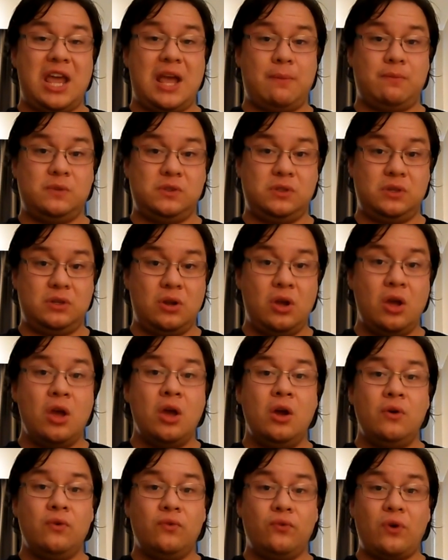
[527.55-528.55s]
Hampson
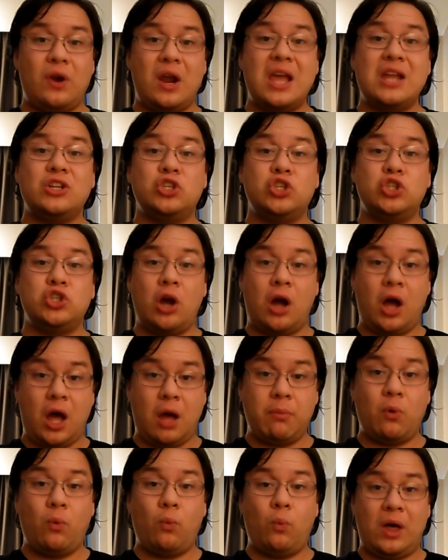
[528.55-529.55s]
for a
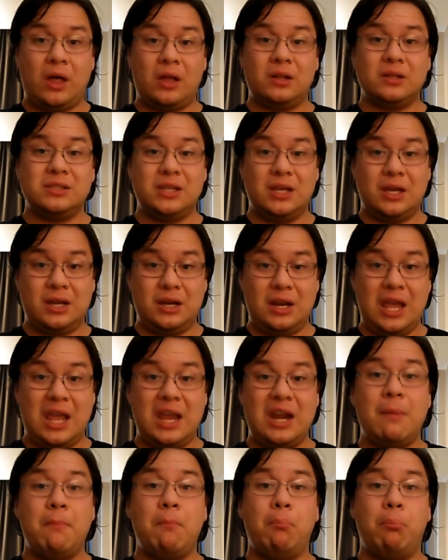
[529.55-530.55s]
job well done
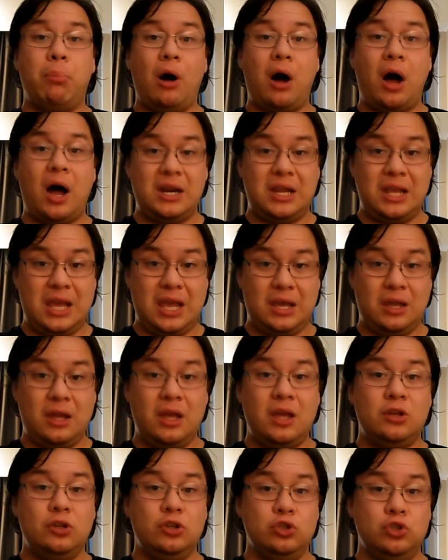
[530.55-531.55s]
in embodying
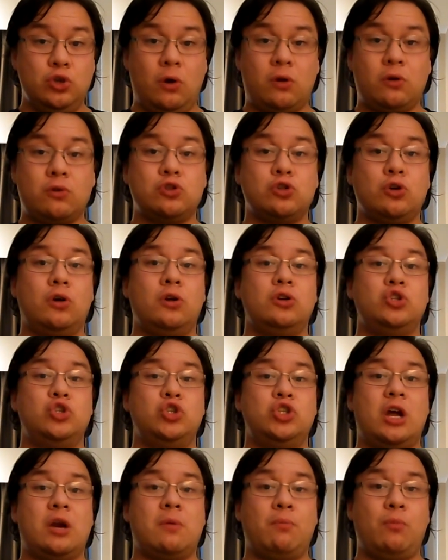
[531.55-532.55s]
Giorgio
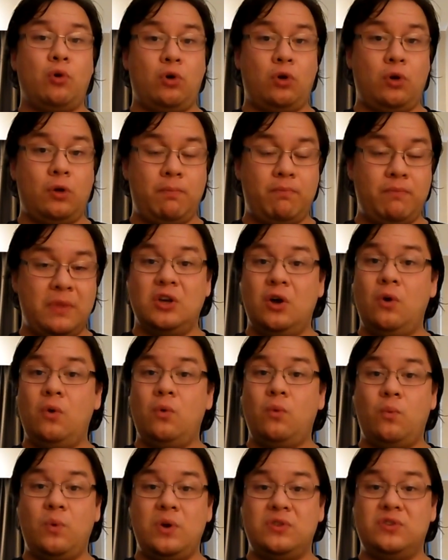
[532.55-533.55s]
Germont.
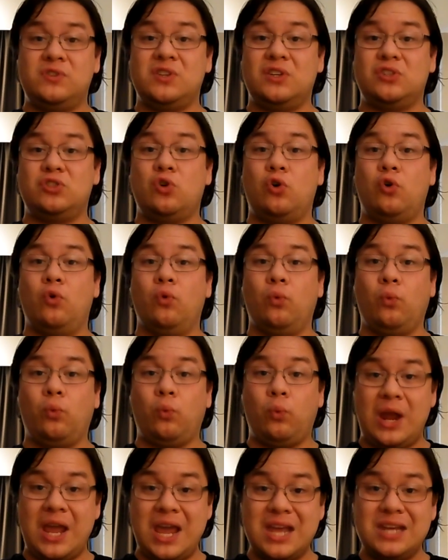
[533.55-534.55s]
So, with such
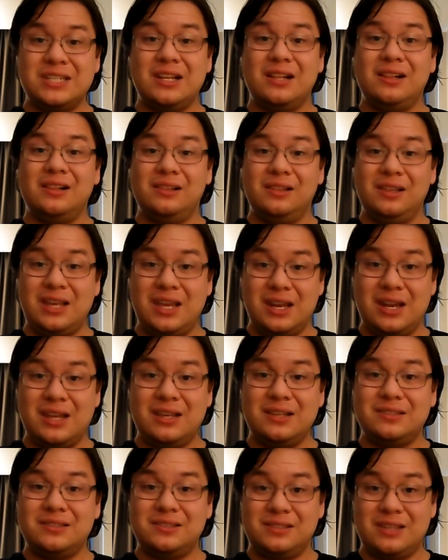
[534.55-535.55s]
great
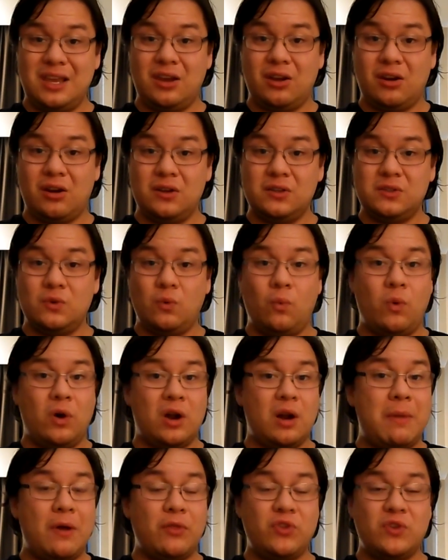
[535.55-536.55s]
leading singers,
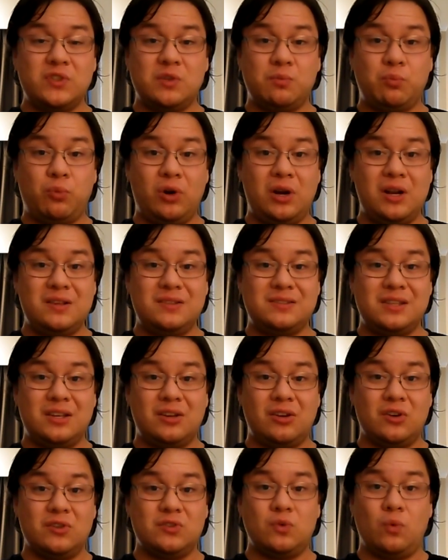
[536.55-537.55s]
what about the supporting
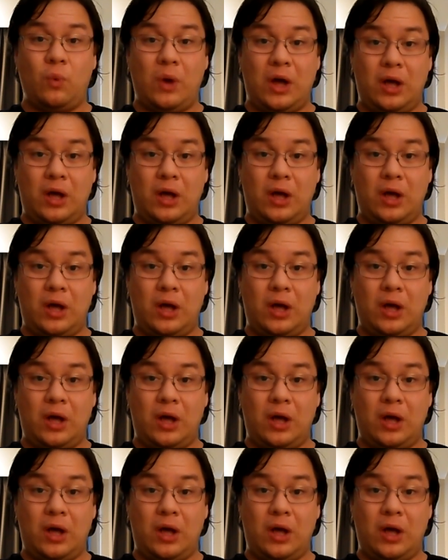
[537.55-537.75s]
singers?